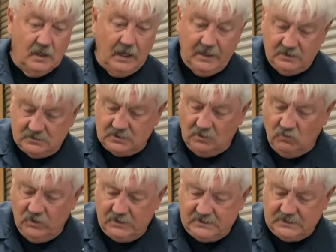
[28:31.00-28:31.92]
And some
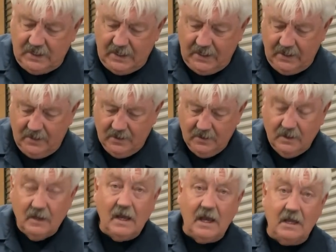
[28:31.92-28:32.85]
would say,
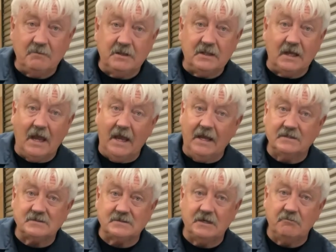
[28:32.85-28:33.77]
hand me the
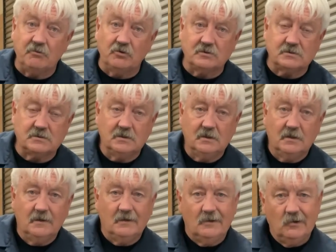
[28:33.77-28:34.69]
hand seamers.
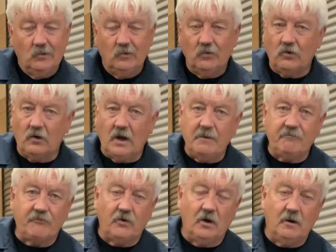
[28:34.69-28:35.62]
Where I'm
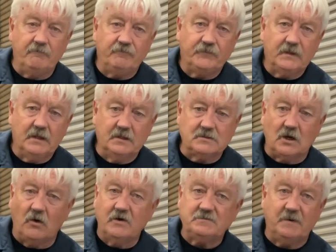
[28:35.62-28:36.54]
from, it's
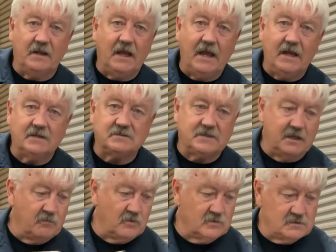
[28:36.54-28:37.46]
always been hand
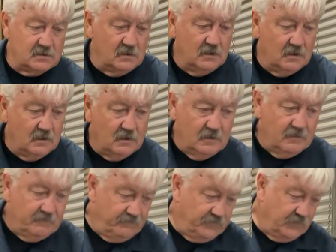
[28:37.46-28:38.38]
seamers.
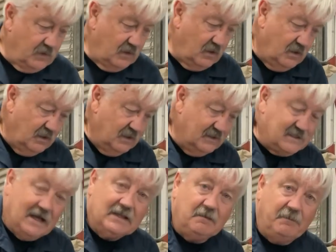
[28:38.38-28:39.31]
Is
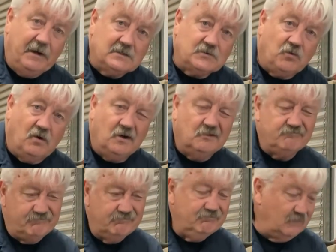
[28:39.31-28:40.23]
that the best
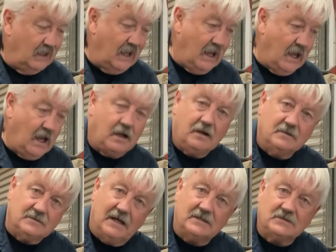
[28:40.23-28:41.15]
one? Yeah,
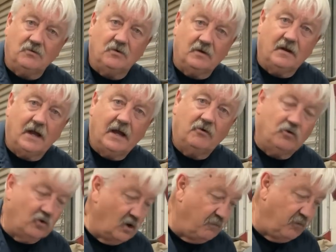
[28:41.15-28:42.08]
because that's the one that I
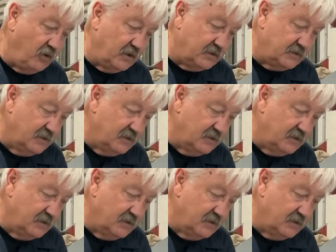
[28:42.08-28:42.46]
grew up with.